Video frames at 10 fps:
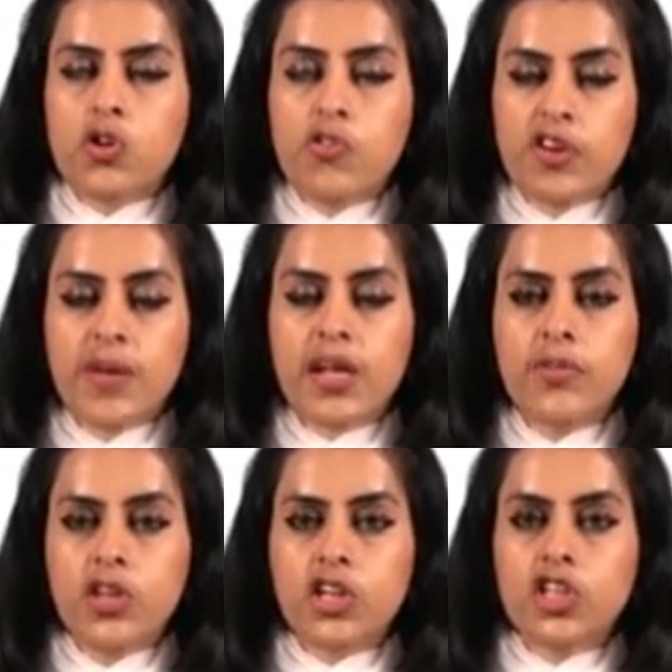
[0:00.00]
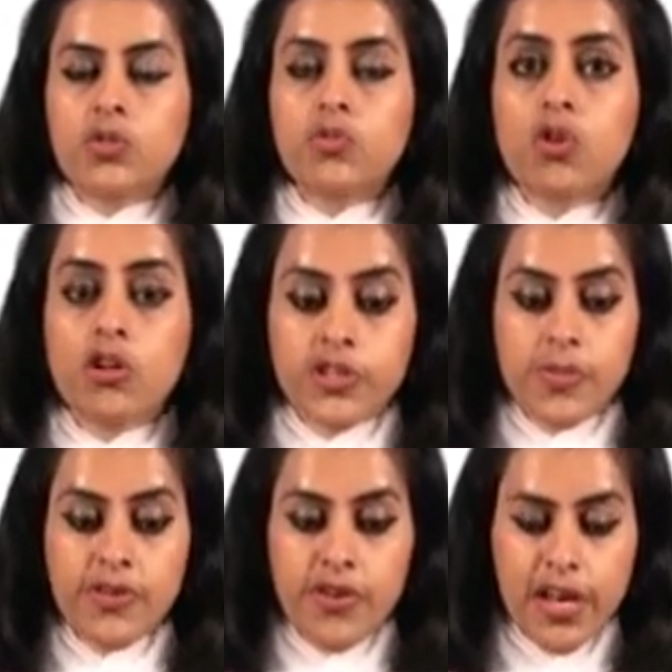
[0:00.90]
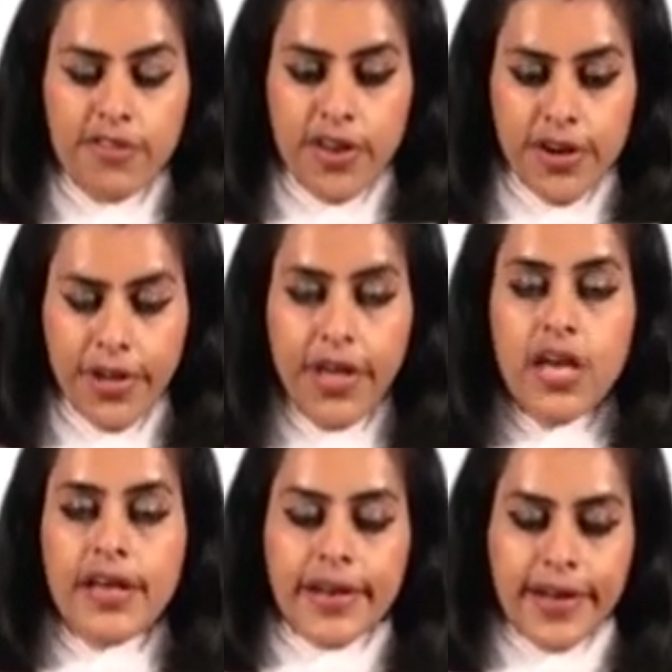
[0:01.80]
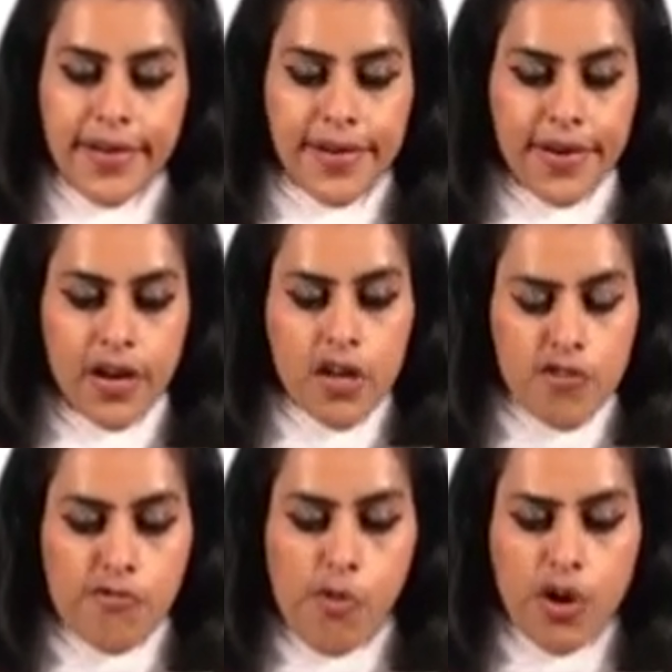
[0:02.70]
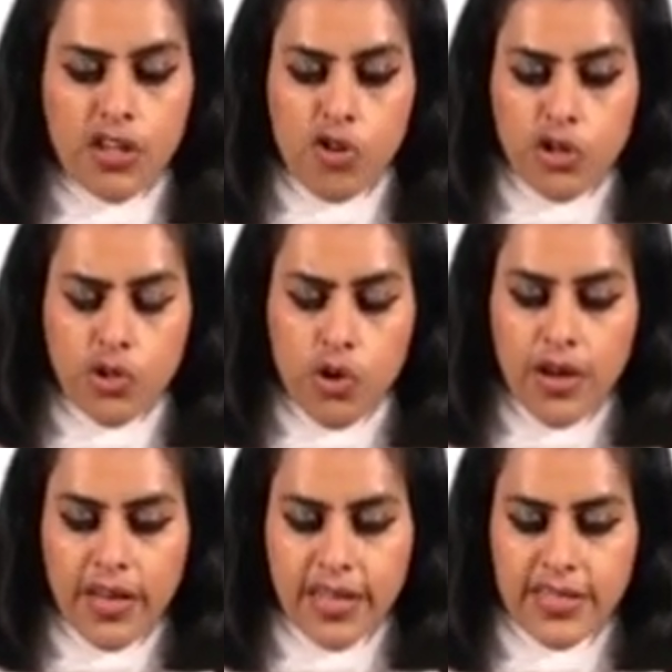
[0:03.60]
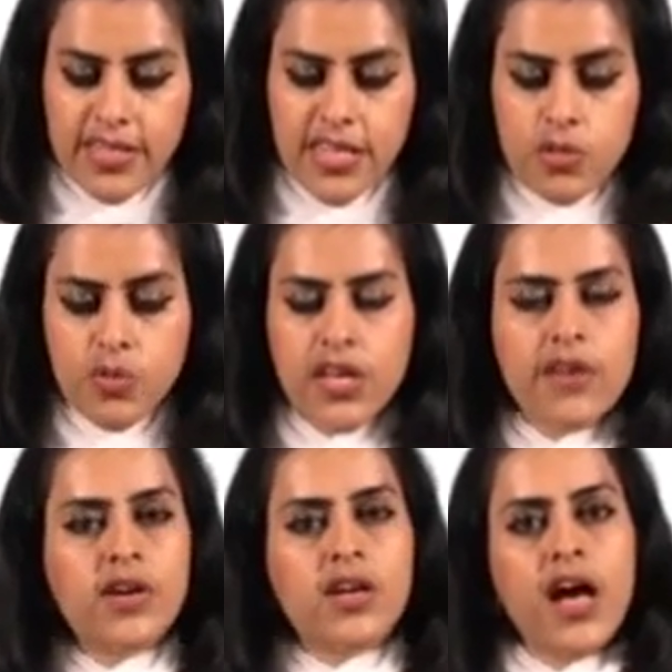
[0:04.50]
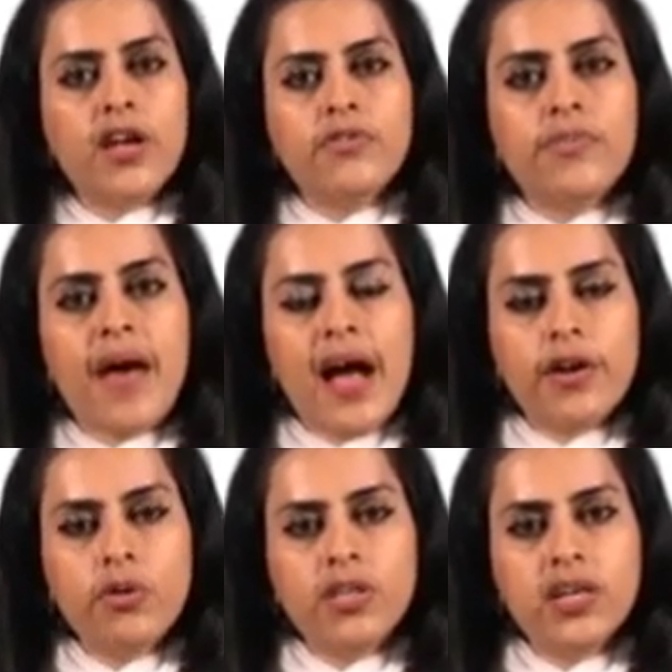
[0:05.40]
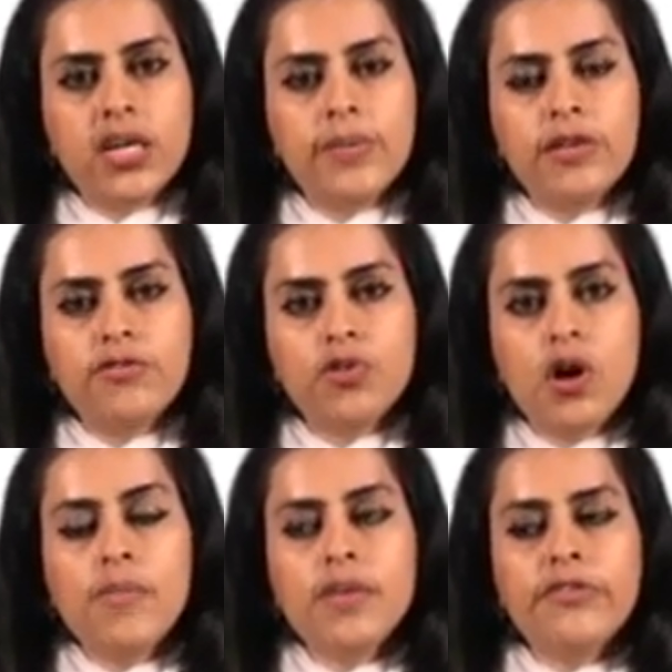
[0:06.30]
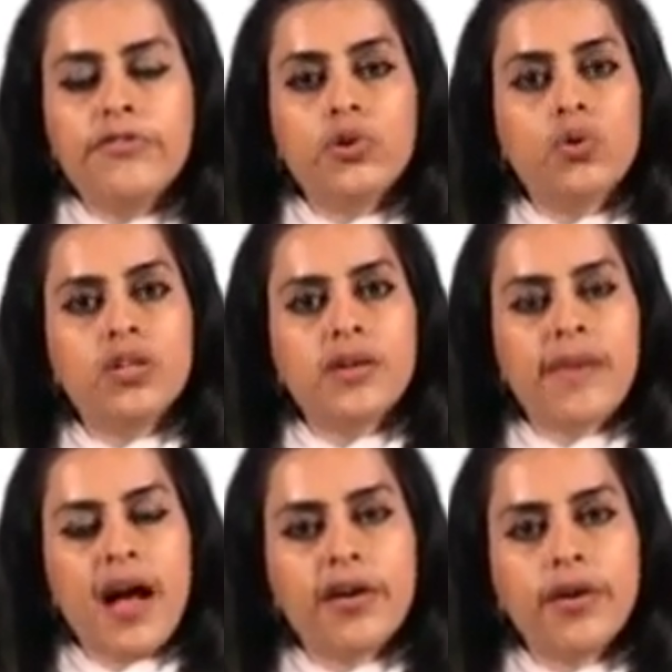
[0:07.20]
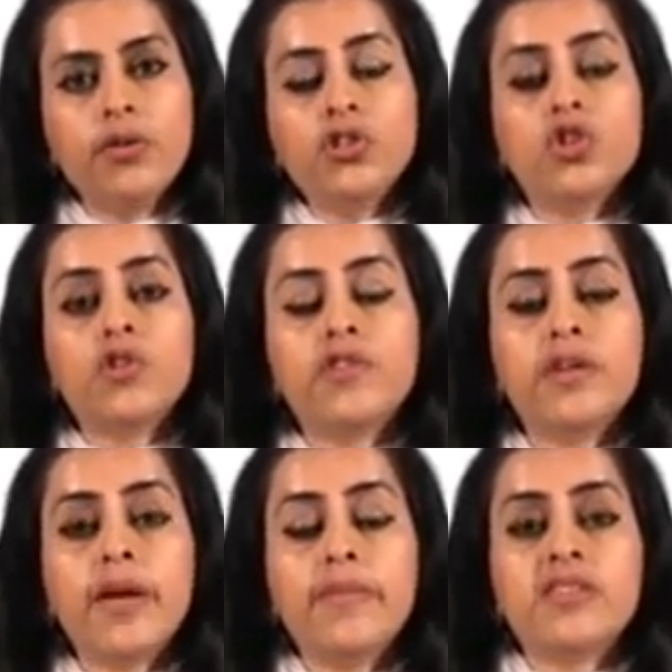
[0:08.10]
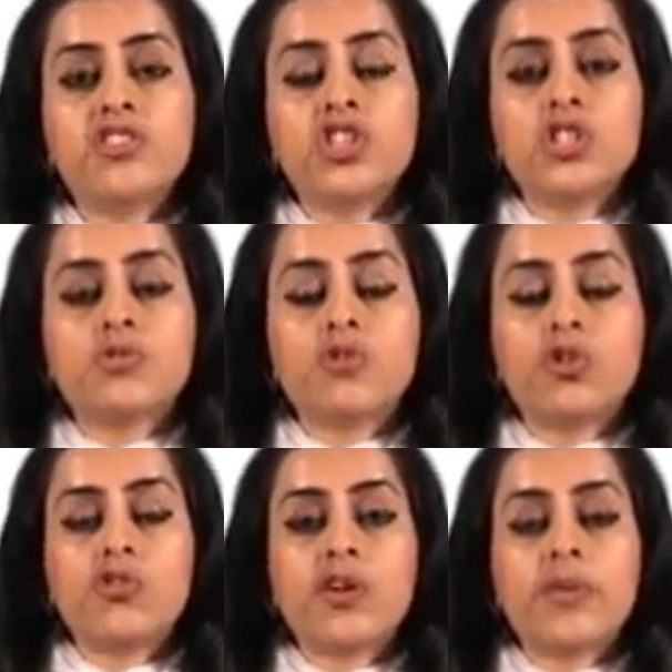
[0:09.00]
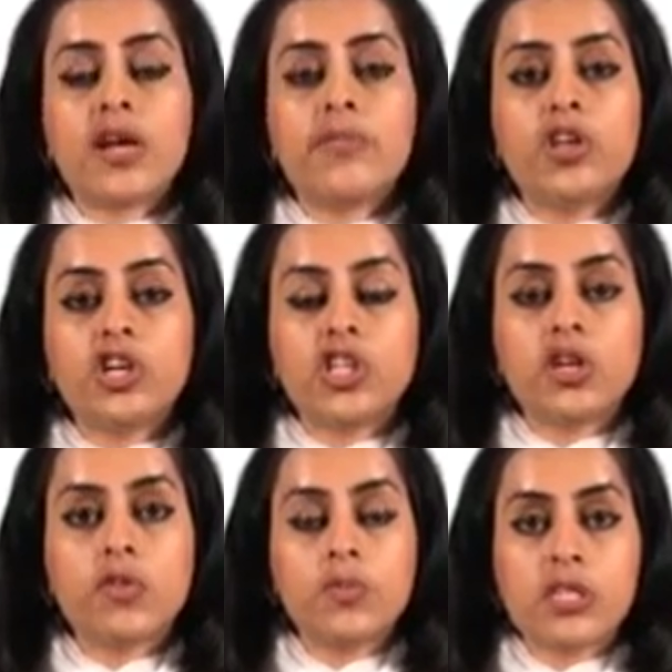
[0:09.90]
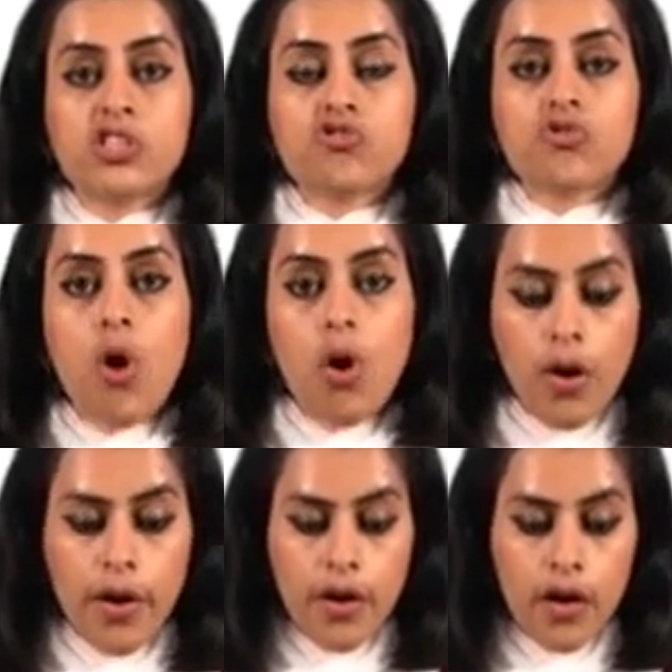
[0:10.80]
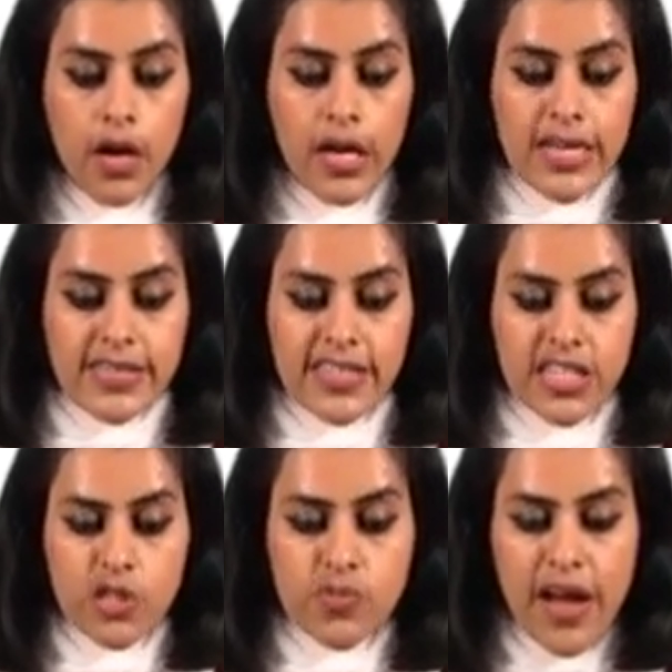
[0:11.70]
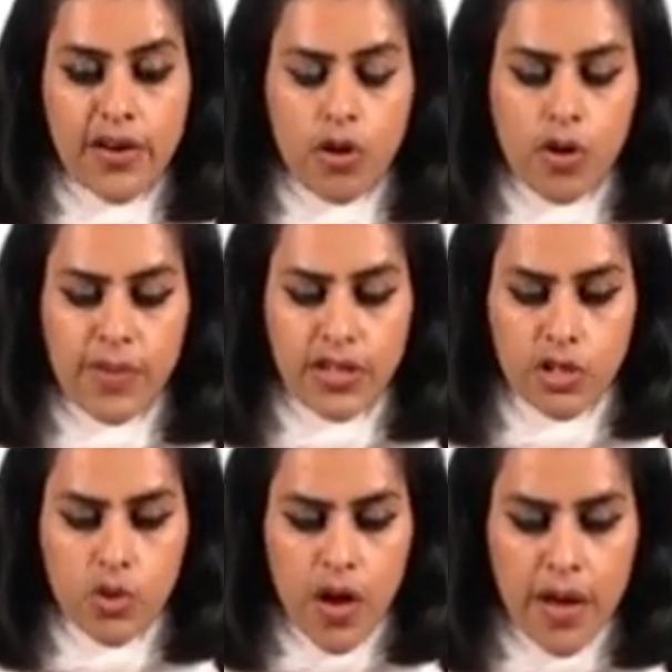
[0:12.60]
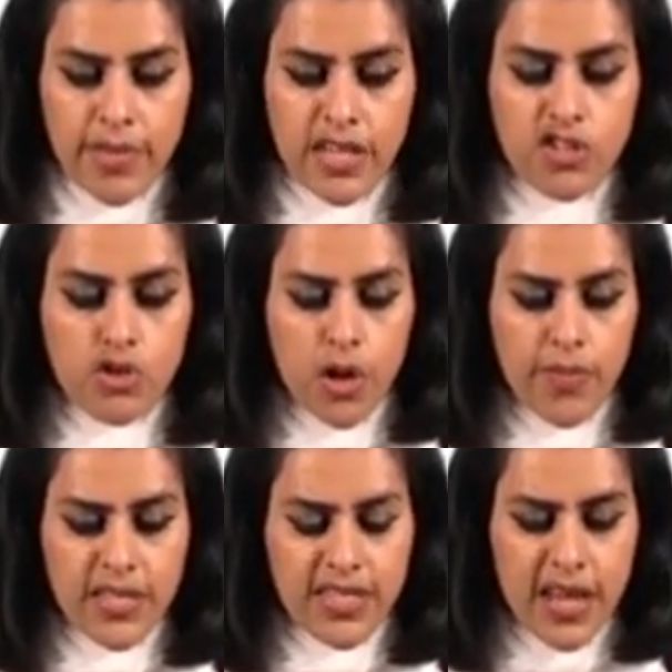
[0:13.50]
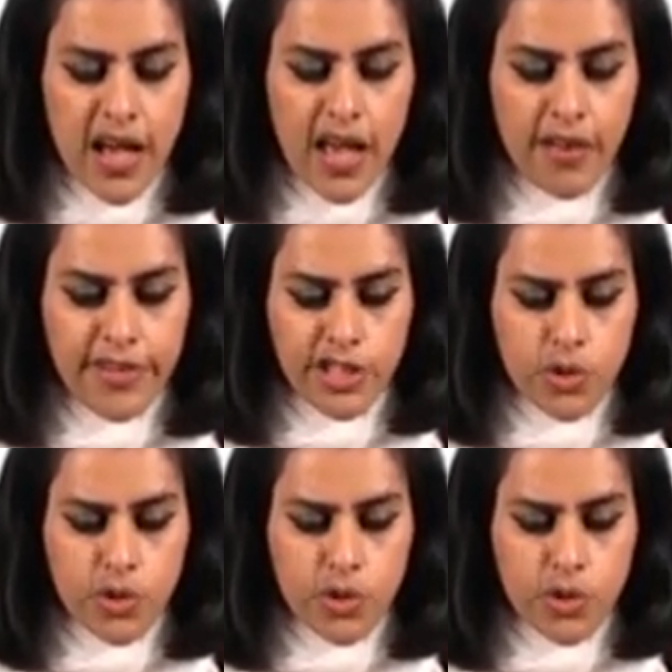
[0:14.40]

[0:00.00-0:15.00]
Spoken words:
or your verbal communication would also be really very clear. Focus on your audiences, whatever kind of the background they're coming from. If you know their background, your verbal messages or your verbal communication would be stronger. Satisfy document requirements, document style,